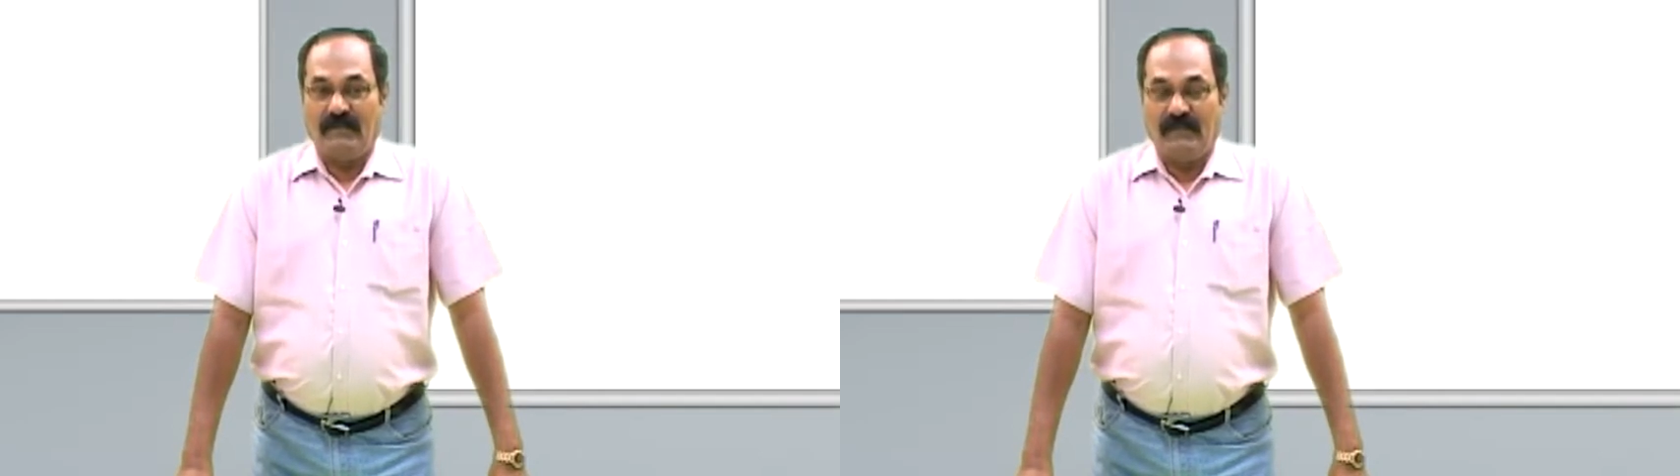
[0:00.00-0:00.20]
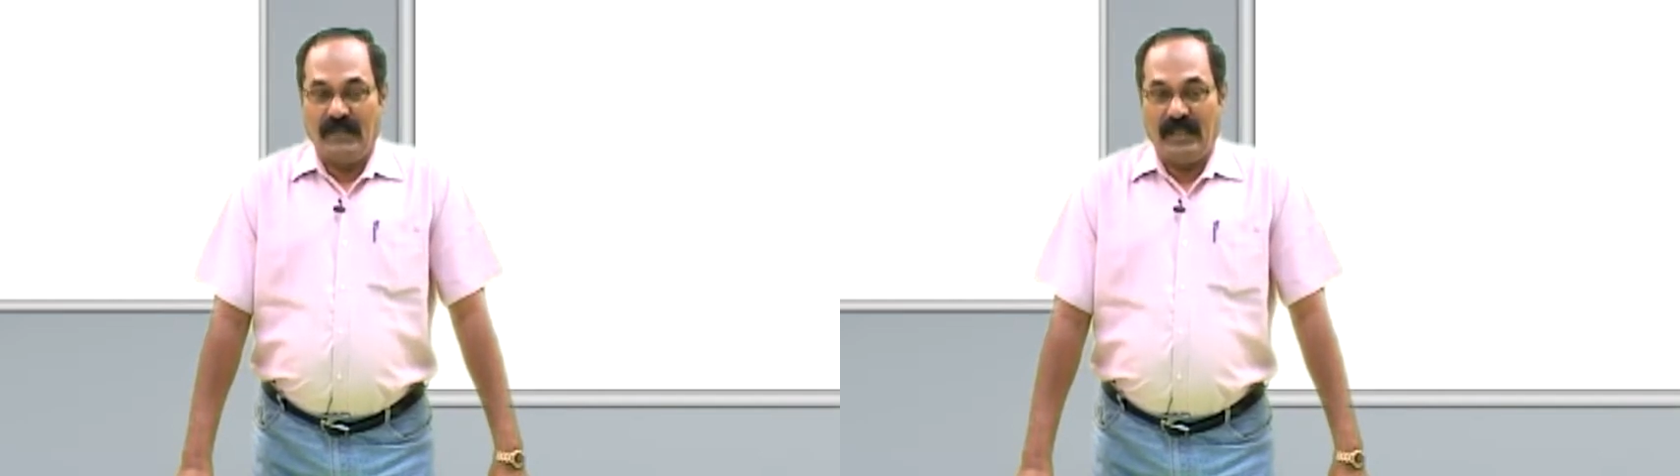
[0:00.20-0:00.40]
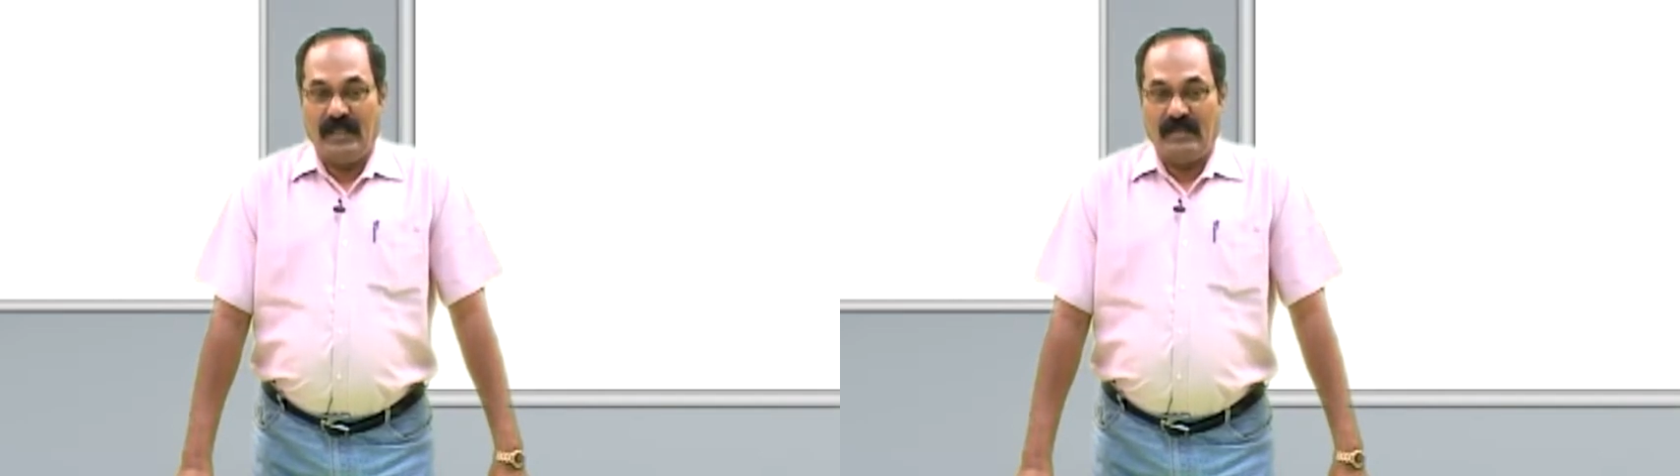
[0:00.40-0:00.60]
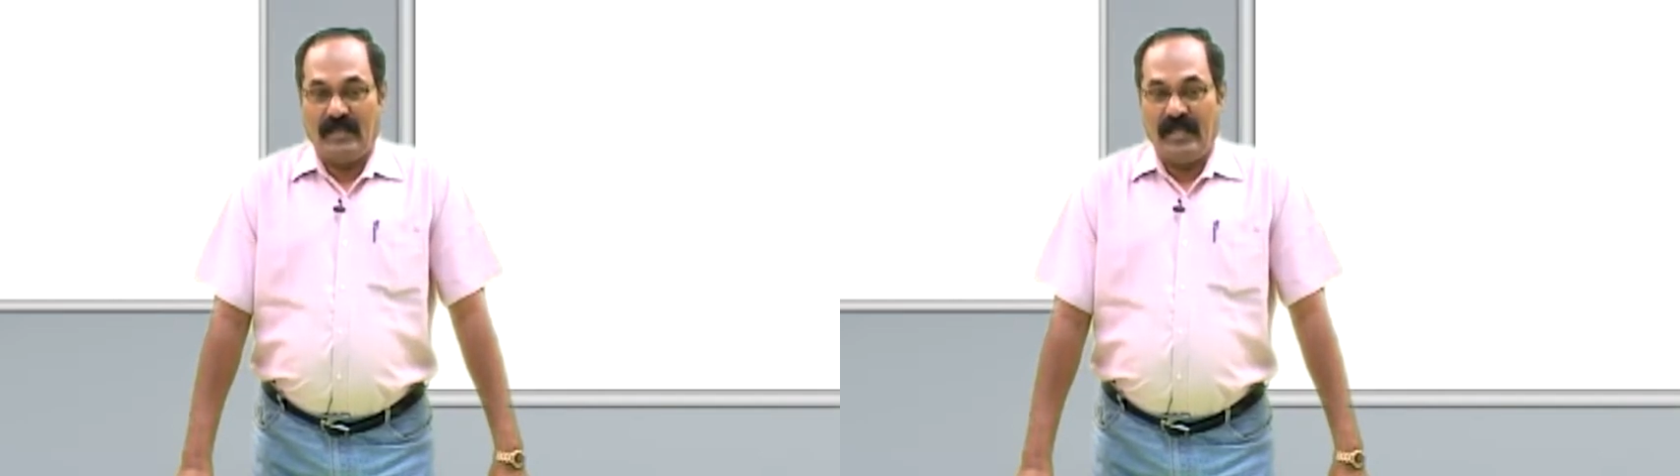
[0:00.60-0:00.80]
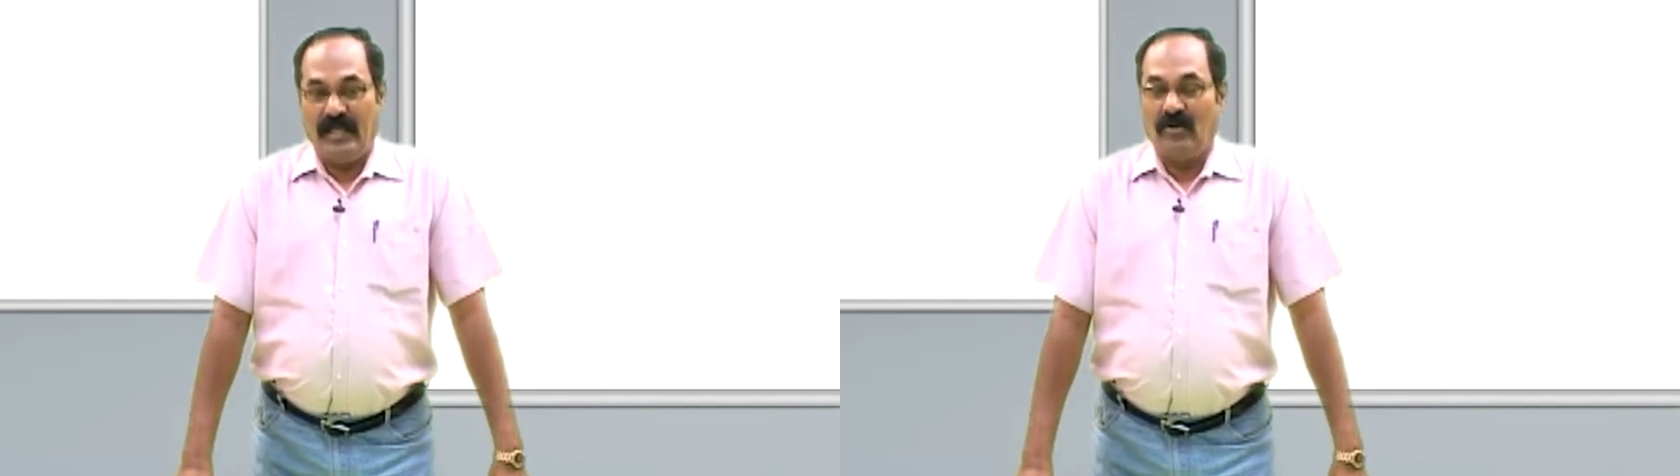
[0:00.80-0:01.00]
the
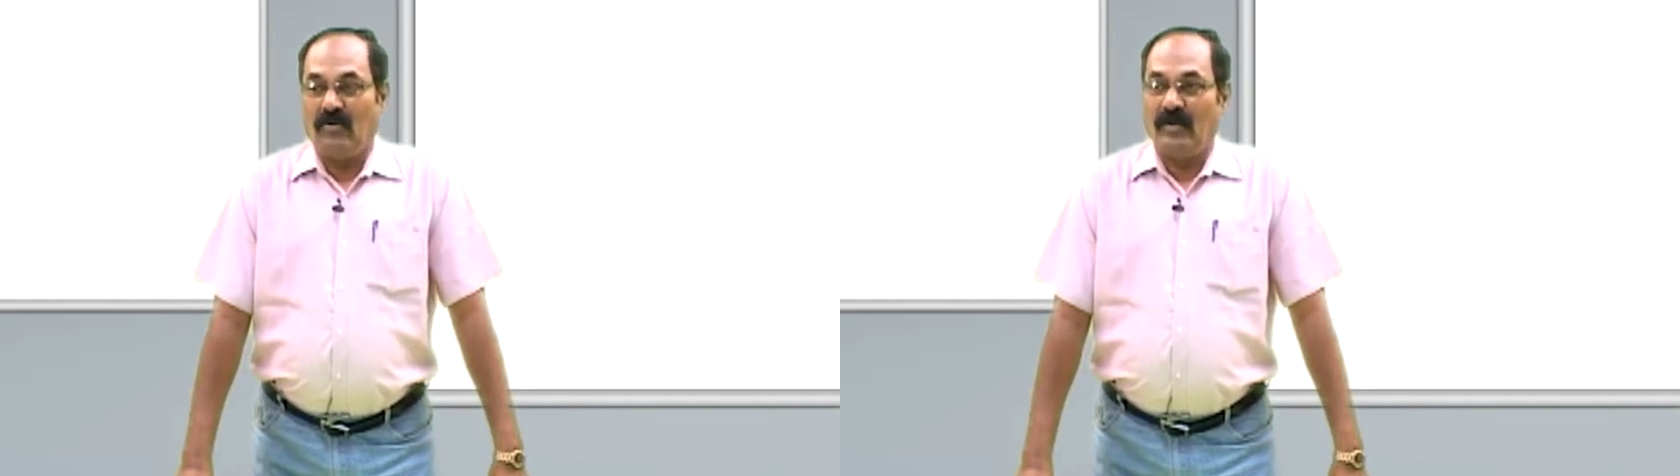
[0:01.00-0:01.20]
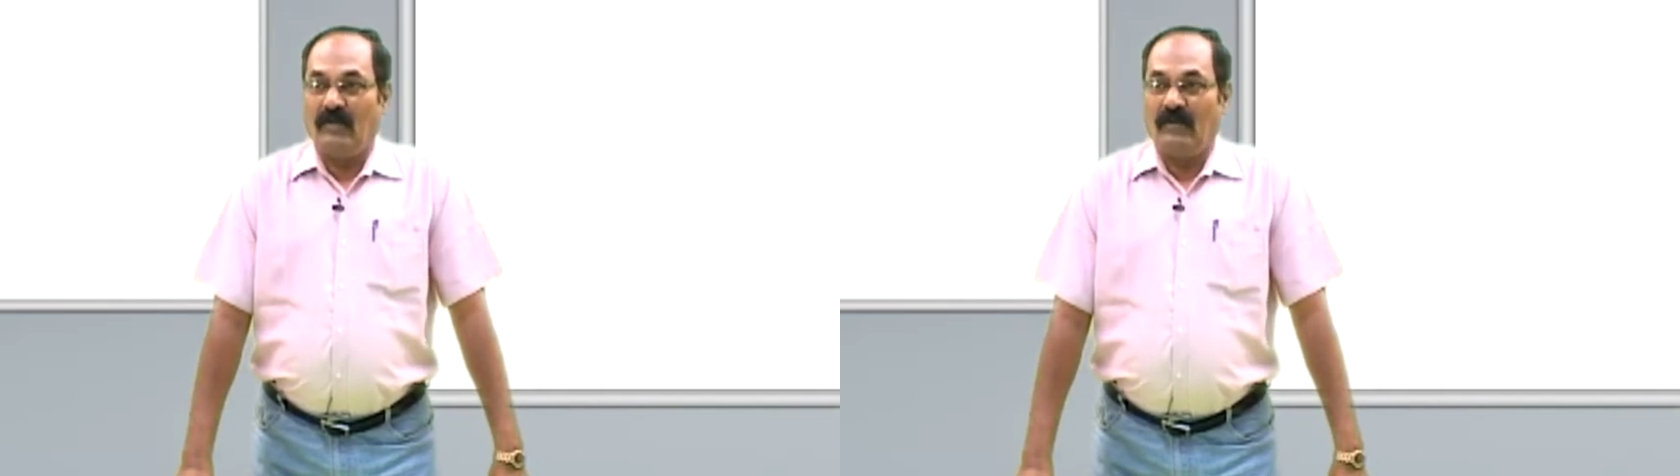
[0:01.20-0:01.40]
radio rural